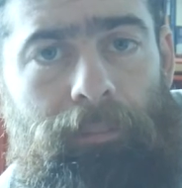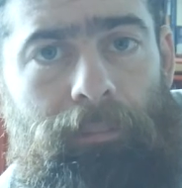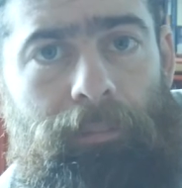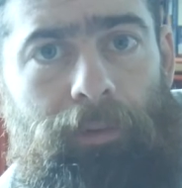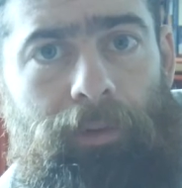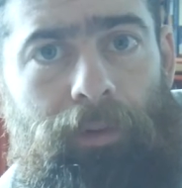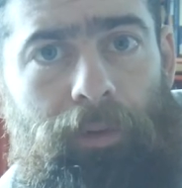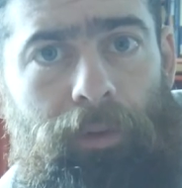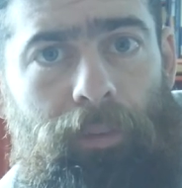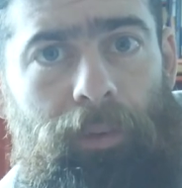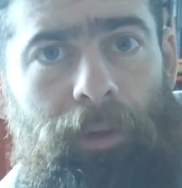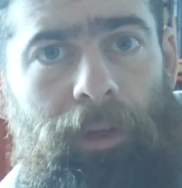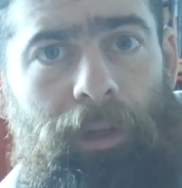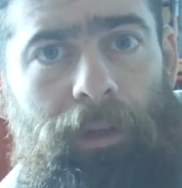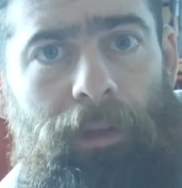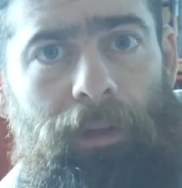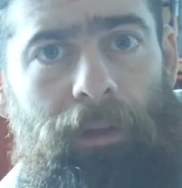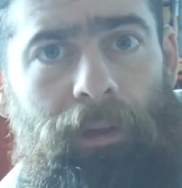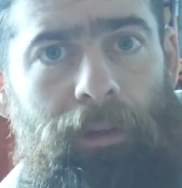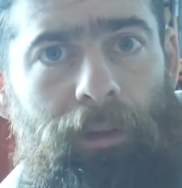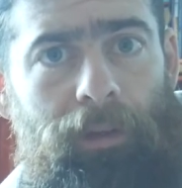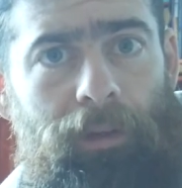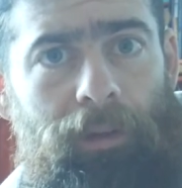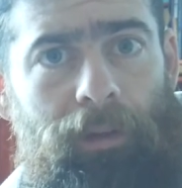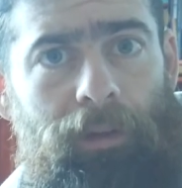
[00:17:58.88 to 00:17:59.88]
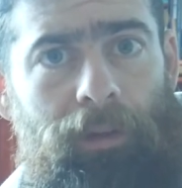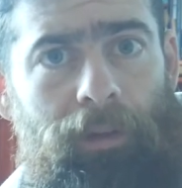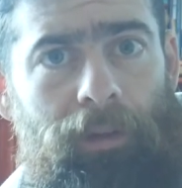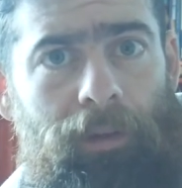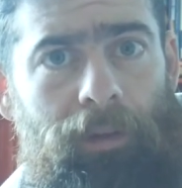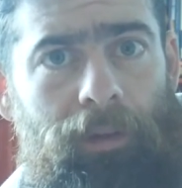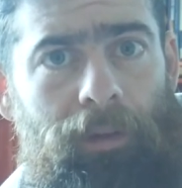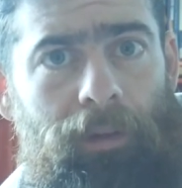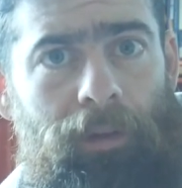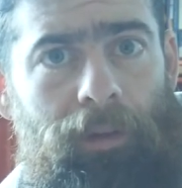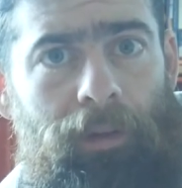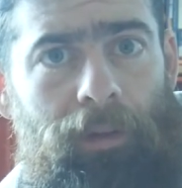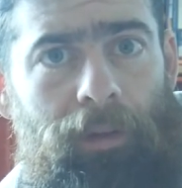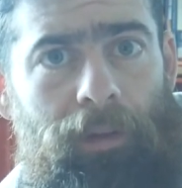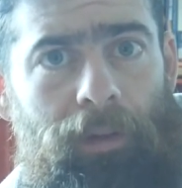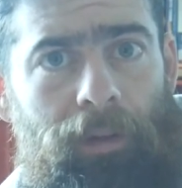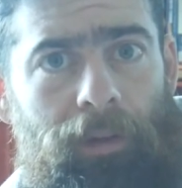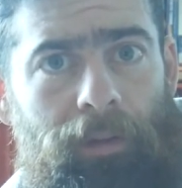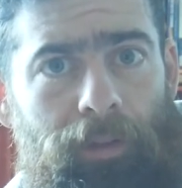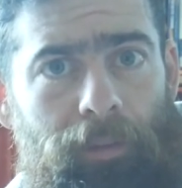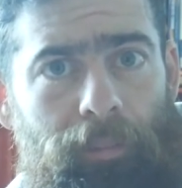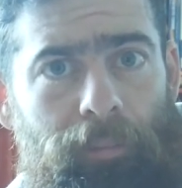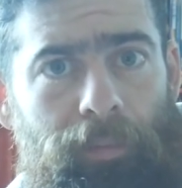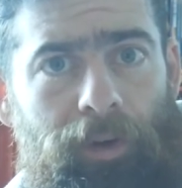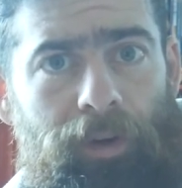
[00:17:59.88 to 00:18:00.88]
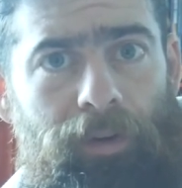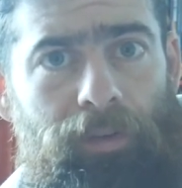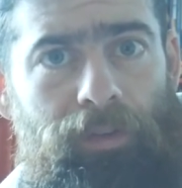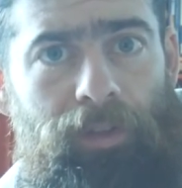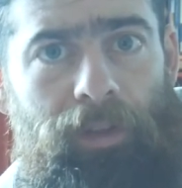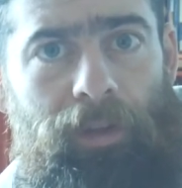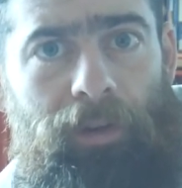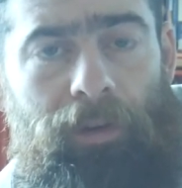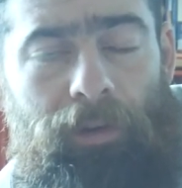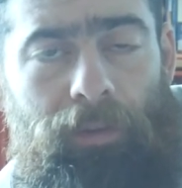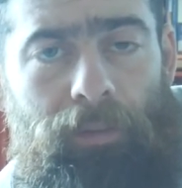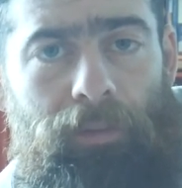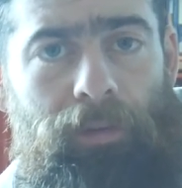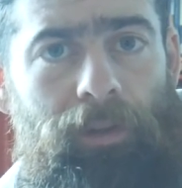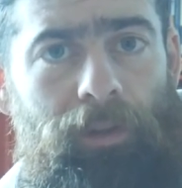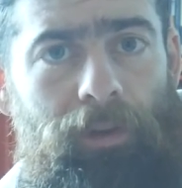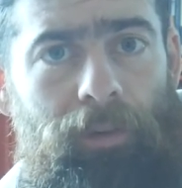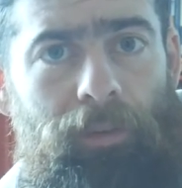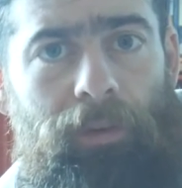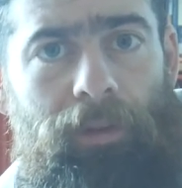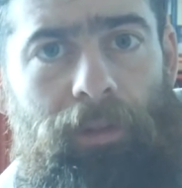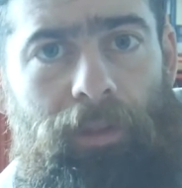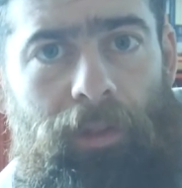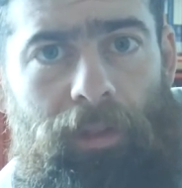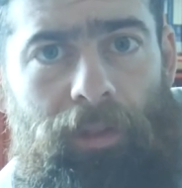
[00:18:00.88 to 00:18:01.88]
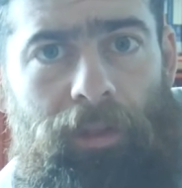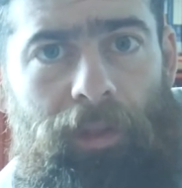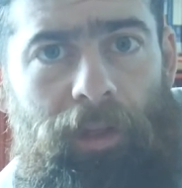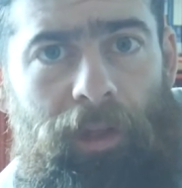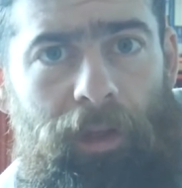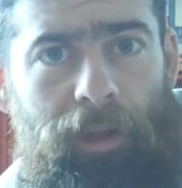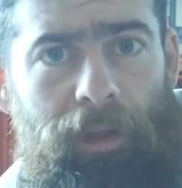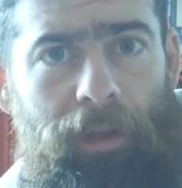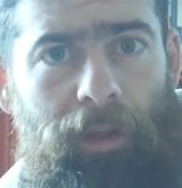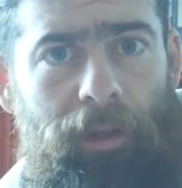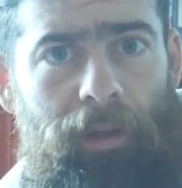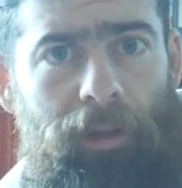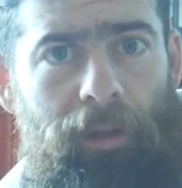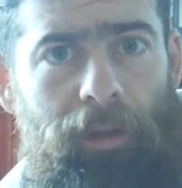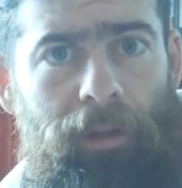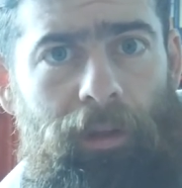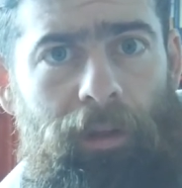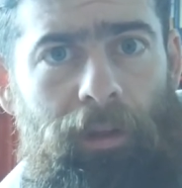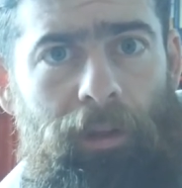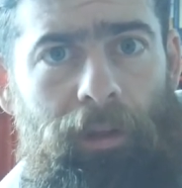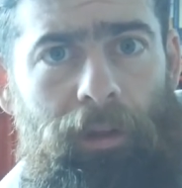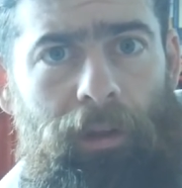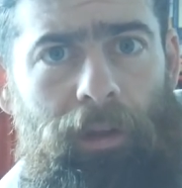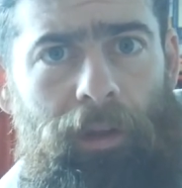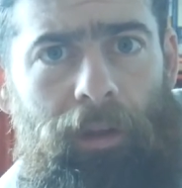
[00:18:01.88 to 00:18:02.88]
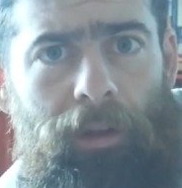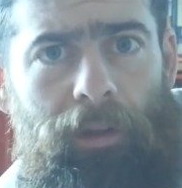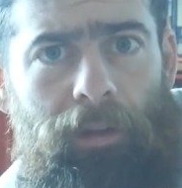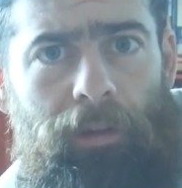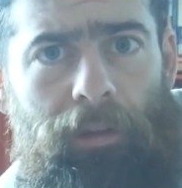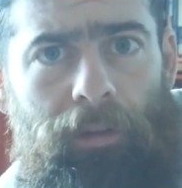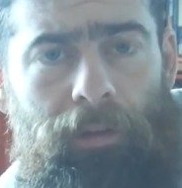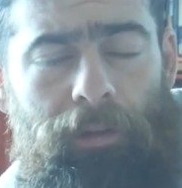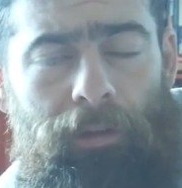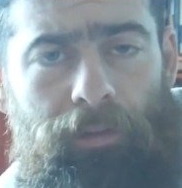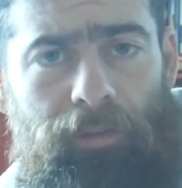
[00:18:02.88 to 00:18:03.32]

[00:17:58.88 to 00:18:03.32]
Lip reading: doing the person who's doing the thing. You